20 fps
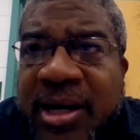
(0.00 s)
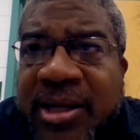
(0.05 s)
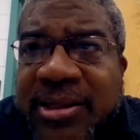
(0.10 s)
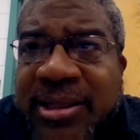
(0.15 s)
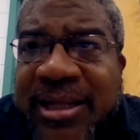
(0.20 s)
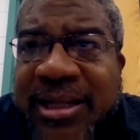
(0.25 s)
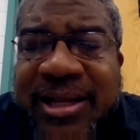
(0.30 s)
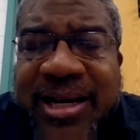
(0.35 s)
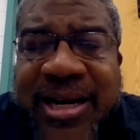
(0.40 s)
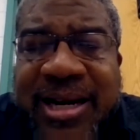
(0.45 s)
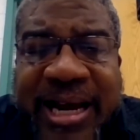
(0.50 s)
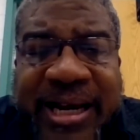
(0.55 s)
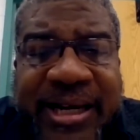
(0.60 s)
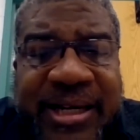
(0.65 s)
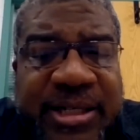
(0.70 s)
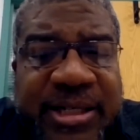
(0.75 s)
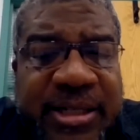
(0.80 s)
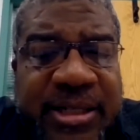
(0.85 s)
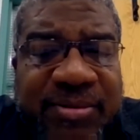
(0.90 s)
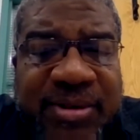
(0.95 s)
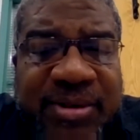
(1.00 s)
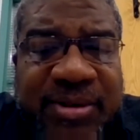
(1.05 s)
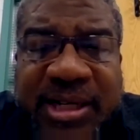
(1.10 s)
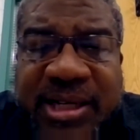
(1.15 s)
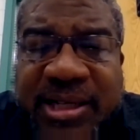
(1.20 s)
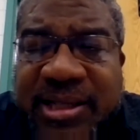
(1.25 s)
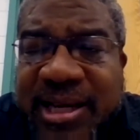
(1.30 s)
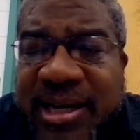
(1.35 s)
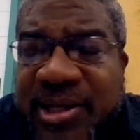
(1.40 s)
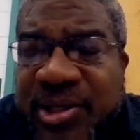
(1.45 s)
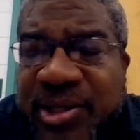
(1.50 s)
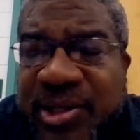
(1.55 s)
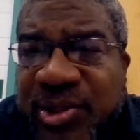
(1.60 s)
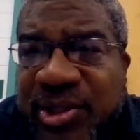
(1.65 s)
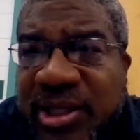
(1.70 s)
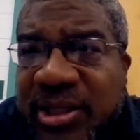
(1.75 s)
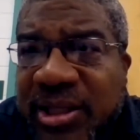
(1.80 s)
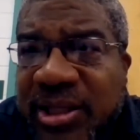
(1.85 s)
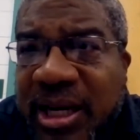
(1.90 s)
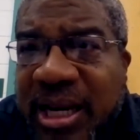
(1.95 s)
than the negativity that is
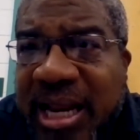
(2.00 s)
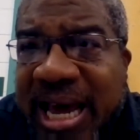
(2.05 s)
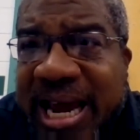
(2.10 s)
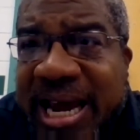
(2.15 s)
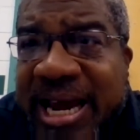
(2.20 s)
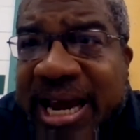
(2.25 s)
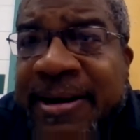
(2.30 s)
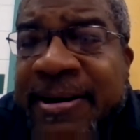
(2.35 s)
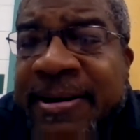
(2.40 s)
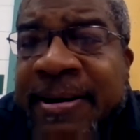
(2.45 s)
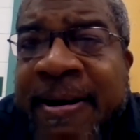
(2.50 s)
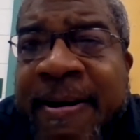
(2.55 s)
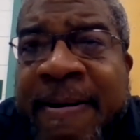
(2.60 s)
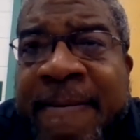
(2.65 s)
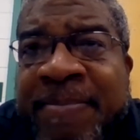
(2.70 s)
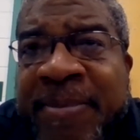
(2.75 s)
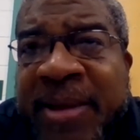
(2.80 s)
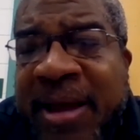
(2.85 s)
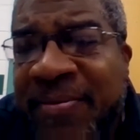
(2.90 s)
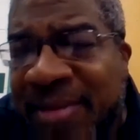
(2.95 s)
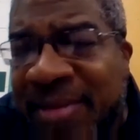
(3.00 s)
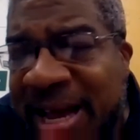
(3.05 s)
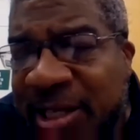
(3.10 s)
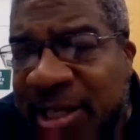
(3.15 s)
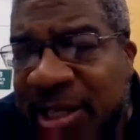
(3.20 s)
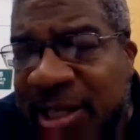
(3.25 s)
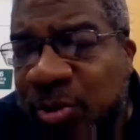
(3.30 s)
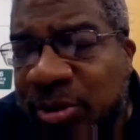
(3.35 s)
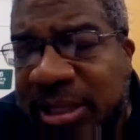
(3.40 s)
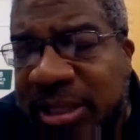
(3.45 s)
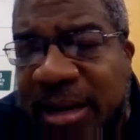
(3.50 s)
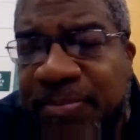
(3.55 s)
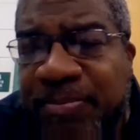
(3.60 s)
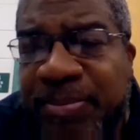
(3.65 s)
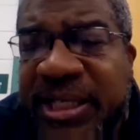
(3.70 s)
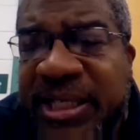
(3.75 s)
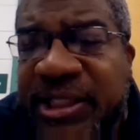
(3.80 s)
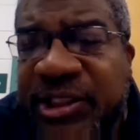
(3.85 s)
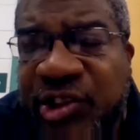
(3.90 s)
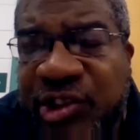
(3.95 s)
in the land. And that's what that
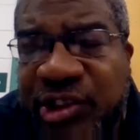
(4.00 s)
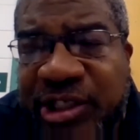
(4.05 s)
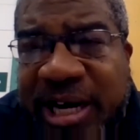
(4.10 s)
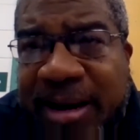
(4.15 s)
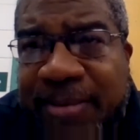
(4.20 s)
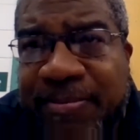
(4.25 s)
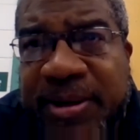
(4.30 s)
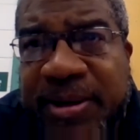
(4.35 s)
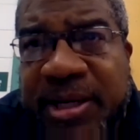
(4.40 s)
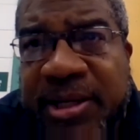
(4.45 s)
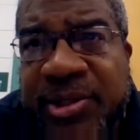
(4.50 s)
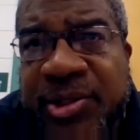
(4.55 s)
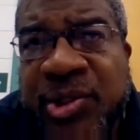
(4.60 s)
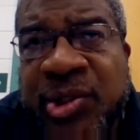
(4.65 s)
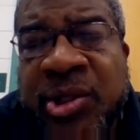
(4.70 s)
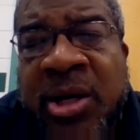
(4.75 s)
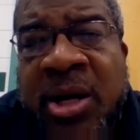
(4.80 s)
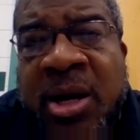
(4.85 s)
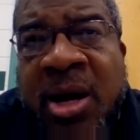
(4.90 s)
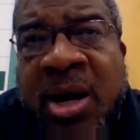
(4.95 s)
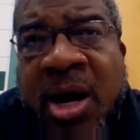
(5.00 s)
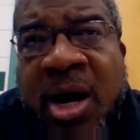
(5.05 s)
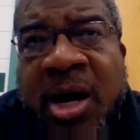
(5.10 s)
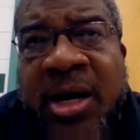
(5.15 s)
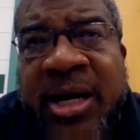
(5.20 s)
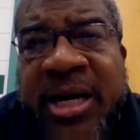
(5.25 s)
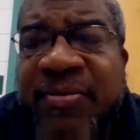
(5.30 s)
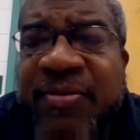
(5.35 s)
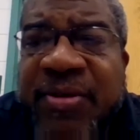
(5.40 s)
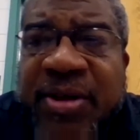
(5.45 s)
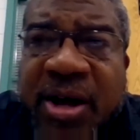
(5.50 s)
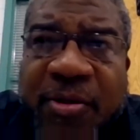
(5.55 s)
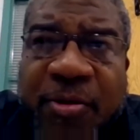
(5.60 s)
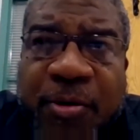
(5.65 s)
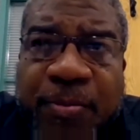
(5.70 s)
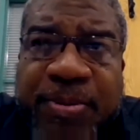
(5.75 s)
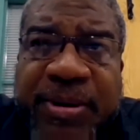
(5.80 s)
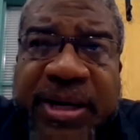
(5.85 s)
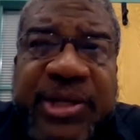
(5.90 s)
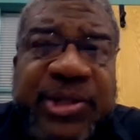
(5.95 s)
piece champions. In the other
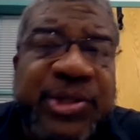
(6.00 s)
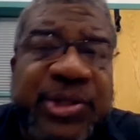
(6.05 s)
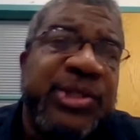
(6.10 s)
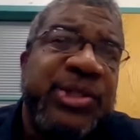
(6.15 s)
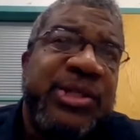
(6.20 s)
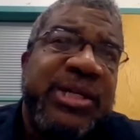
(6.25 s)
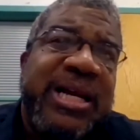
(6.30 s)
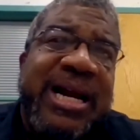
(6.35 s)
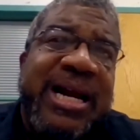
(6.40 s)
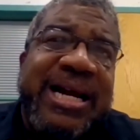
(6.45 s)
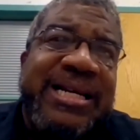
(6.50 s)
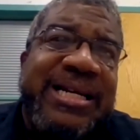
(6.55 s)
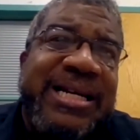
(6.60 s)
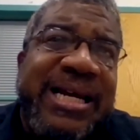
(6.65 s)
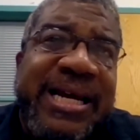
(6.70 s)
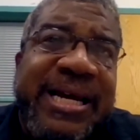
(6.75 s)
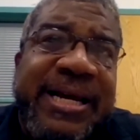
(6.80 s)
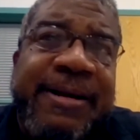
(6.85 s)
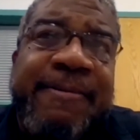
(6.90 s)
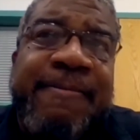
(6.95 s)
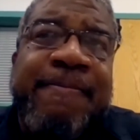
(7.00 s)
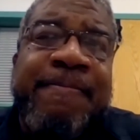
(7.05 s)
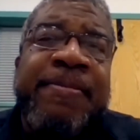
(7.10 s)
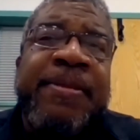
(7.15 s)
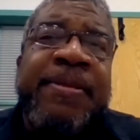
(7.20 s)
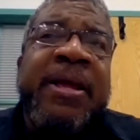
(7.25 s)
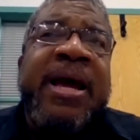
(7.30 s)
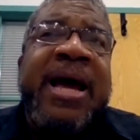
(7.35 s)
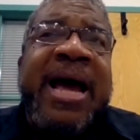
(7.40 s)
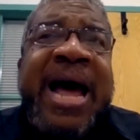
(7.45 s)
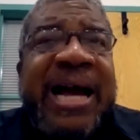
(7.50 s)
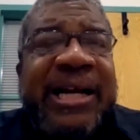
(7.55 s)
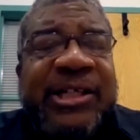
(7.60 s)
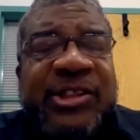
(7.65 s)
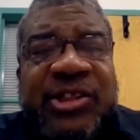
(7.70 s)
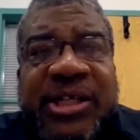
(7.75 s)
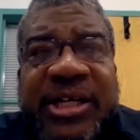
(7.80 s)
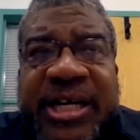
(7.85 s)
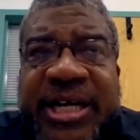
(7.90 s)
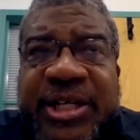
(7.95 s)
pieces that I did,
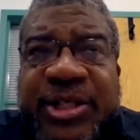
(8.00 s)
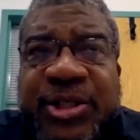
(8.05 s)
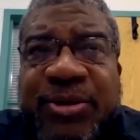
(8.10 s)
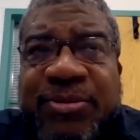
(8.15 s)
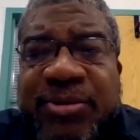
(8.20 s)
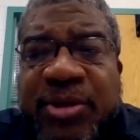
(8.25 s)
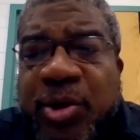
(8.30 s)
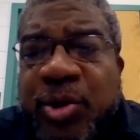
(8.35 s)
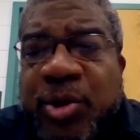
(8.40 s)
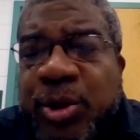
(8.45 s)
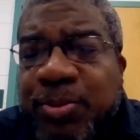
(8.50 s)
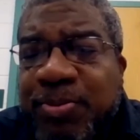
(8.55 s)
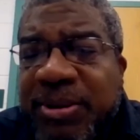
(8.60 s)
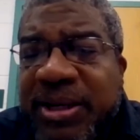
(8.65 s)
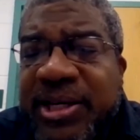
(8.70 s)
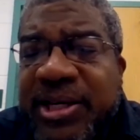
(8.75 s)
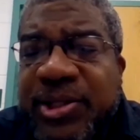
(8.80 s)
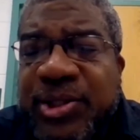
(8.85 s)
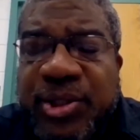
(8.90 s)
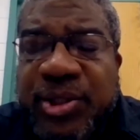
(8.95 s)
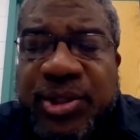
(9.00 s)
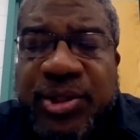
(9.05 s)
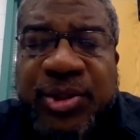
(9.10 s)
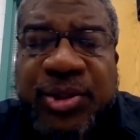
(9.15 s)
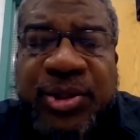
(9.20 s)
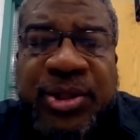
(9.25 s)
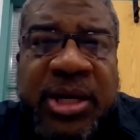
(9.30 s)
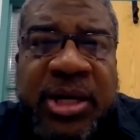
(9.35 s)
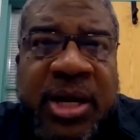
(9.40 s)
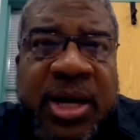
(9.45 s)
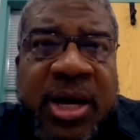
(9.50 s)
actually, each of those pieces